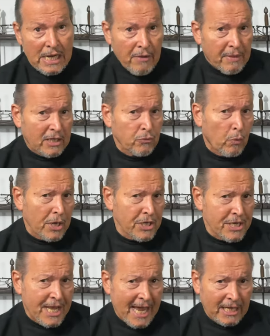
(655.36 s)
That's why you
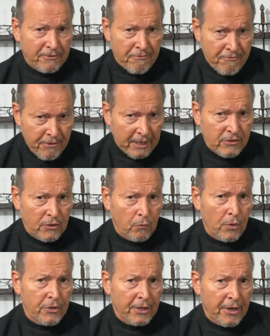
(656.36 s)
can't fix it
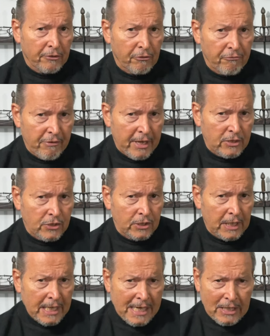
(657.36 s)
with an intervention,
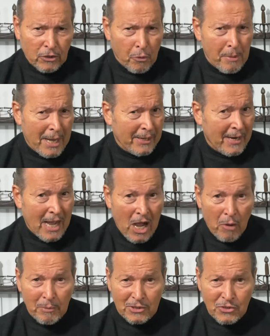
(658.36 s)
no matter how
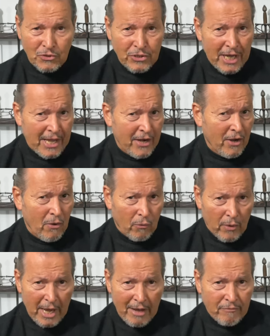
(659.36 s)
much data or
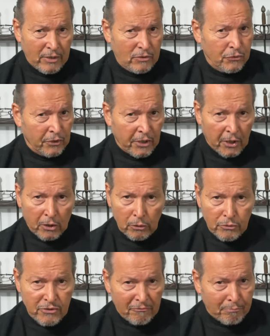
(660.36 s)
evidence or
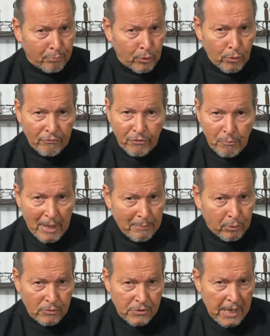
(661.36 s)
conclusive proof you may
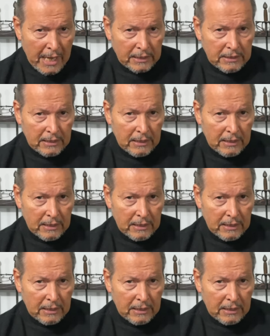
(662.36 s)
present.